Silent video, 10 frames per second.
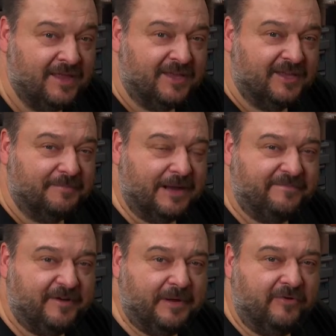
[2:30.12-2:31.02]
When
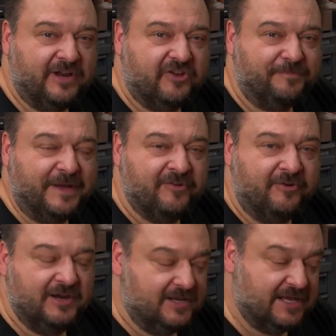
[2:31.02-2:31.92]
fitting the tensioner
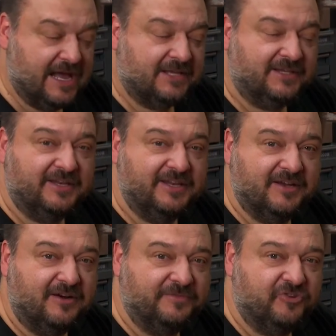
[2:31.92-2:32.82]
pulley, you have to make
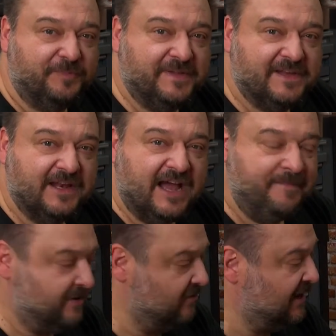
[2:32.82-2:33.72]
sure you
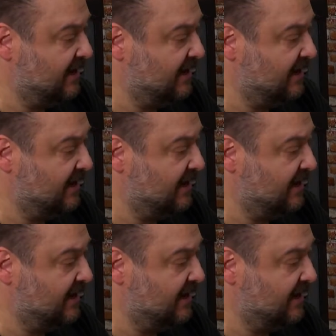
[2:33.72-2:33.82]
install it in